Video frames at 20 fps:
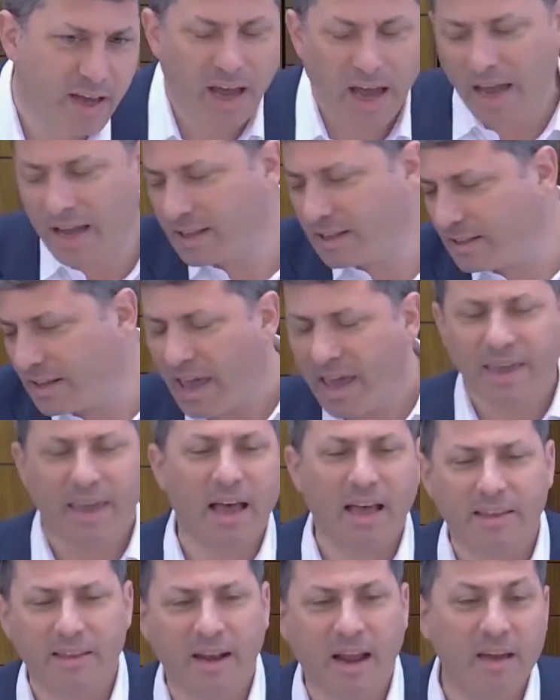I take
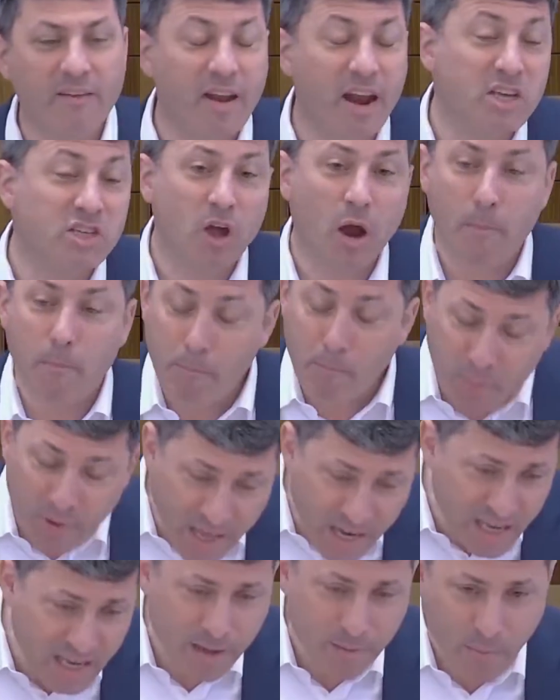out the knife and I start
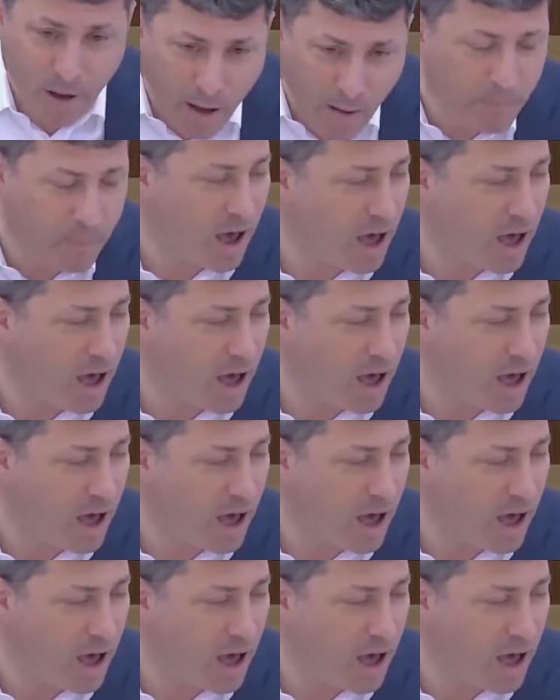beating him up